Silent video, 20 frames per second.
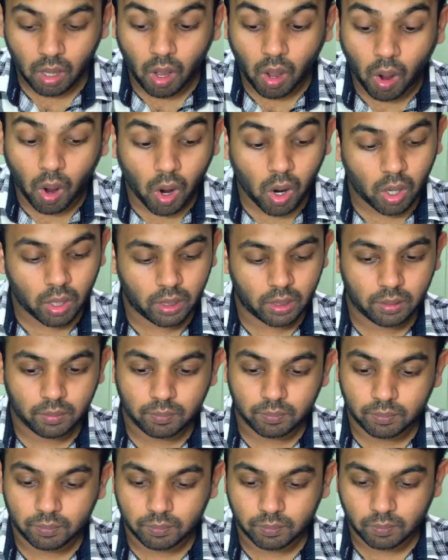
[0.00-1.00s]
odd
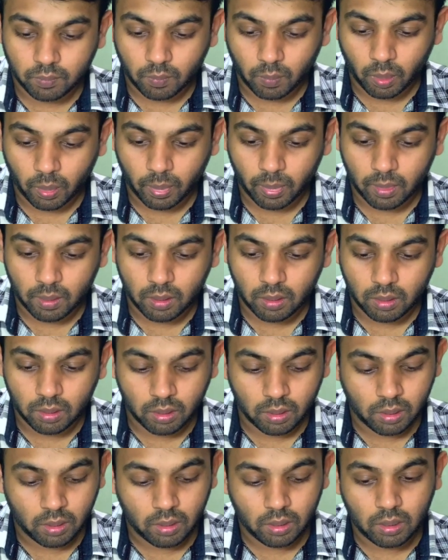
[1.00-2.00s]

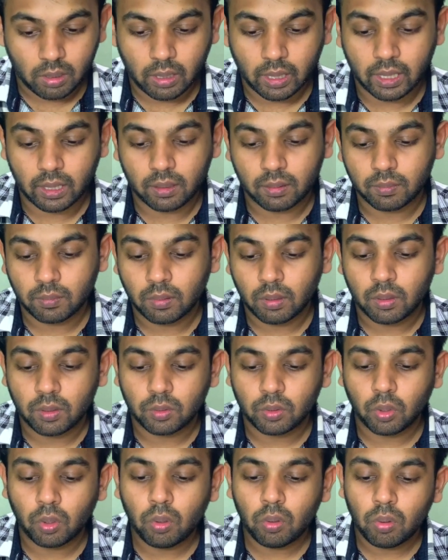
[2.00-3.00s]
right
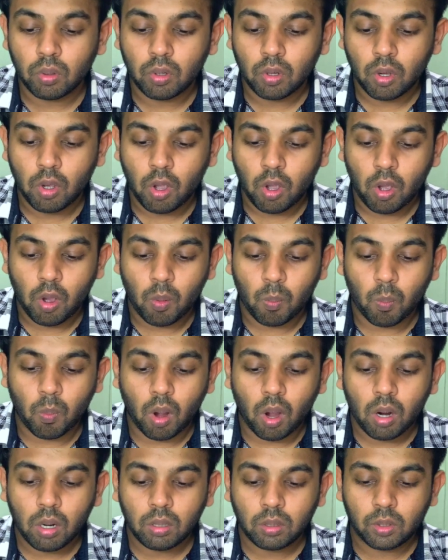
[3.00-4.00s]
so
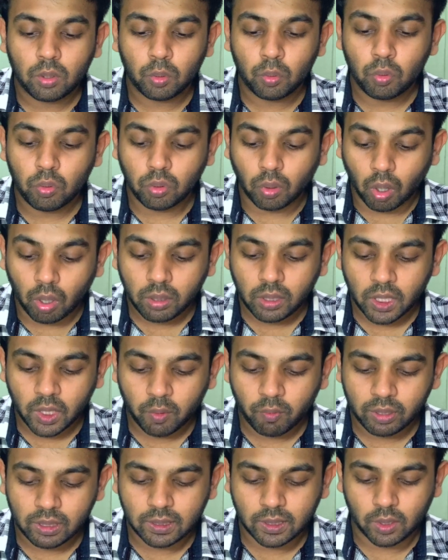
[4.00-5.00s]
mod 2 not
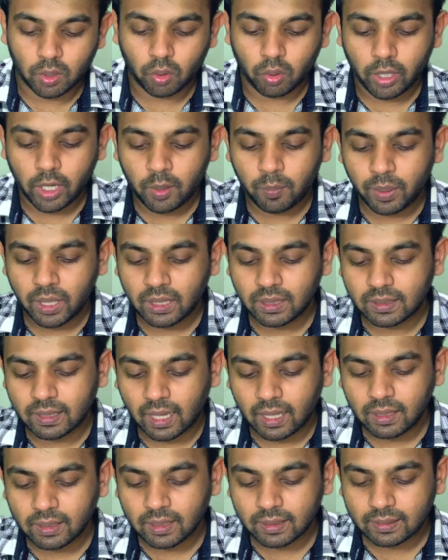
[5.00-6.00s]
equal 0 it means
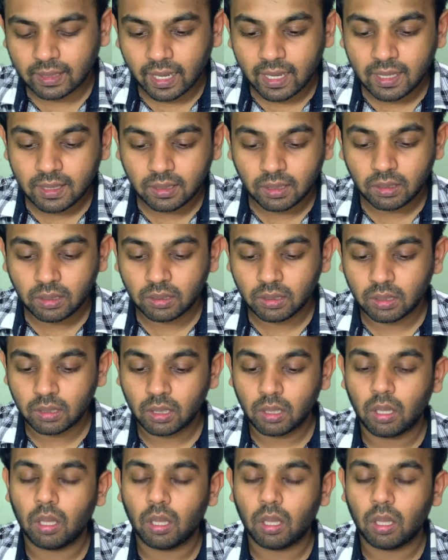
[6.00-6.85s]
that the size is